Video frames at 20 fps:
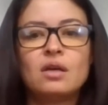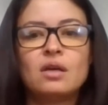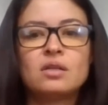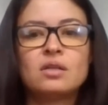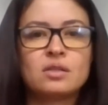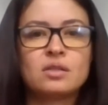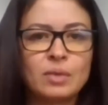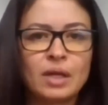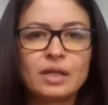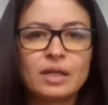
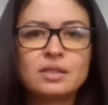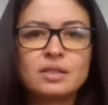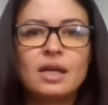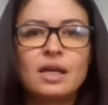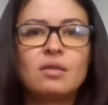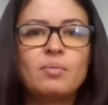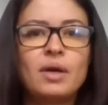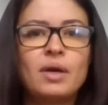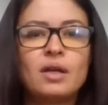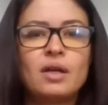some like
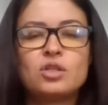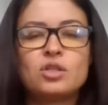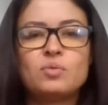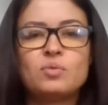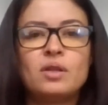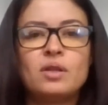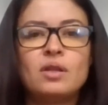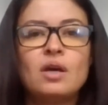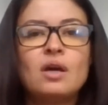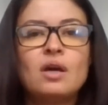data
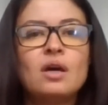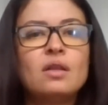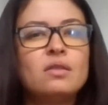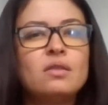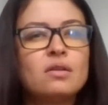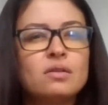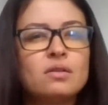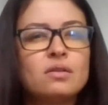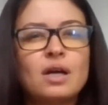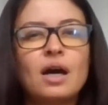management,
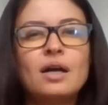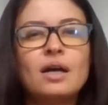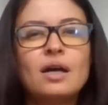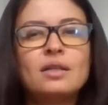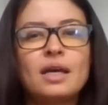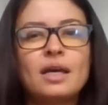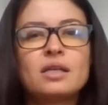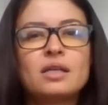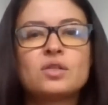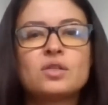they're
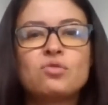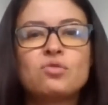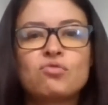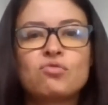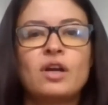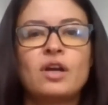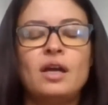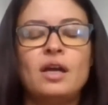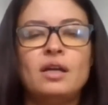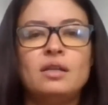not as
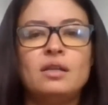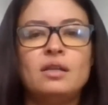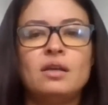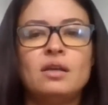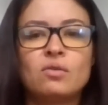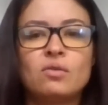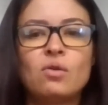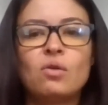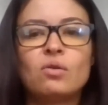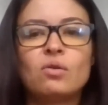great
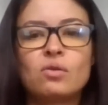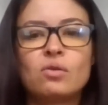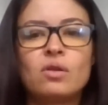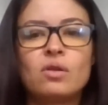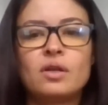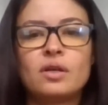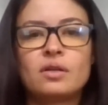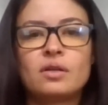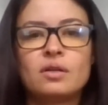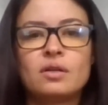in cold
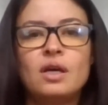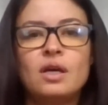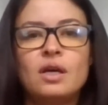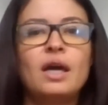calling.